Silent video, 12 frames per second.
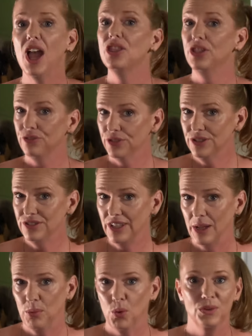The first
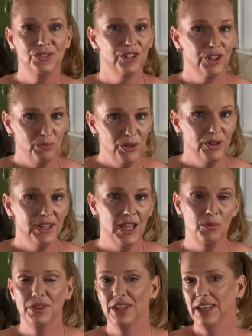step was to communicate
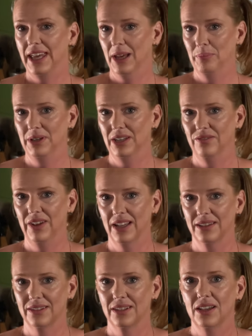with the camp in
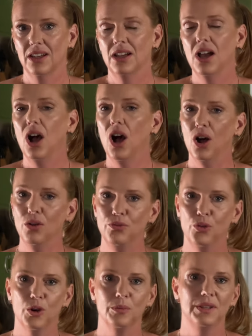advance. All
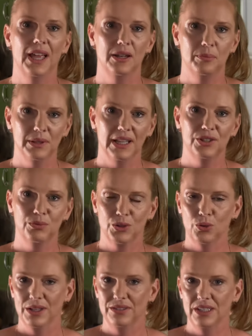forms had a place
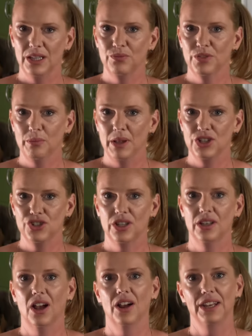requesting information
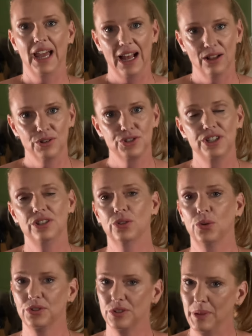on allergies
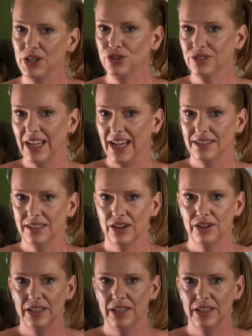or special dietary